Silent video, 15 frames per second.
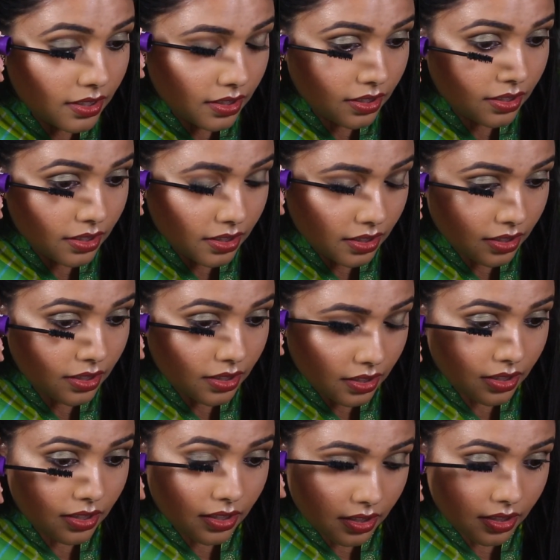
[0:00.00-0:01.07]

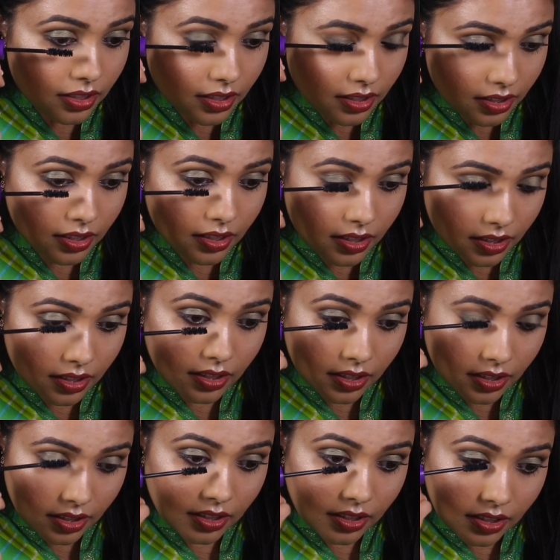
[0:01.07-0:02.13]

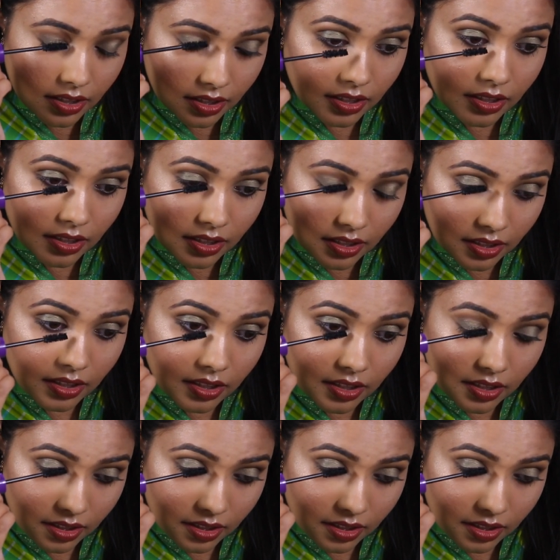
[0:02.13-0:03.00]
[no speech]